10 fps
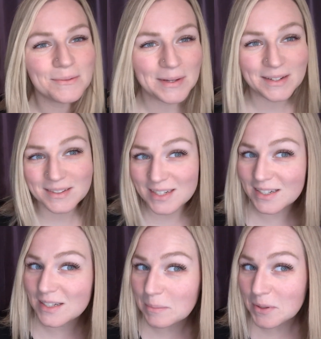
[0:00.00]
and say thank
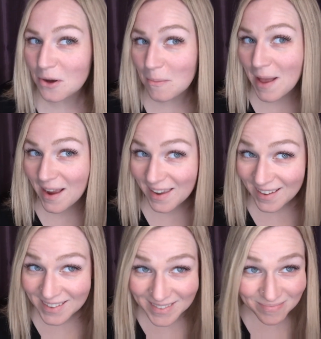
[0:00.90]
you so much for
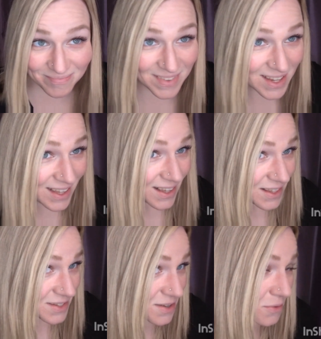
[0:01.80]
watching this video.
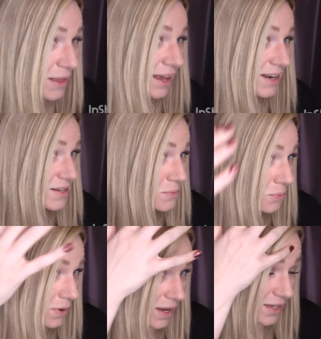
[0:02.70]
If you have any questions,
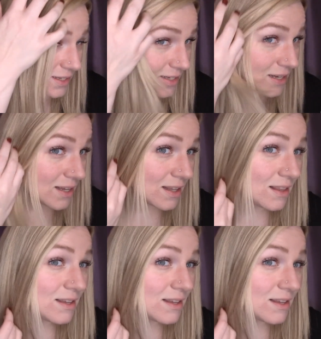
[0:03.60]
please ask.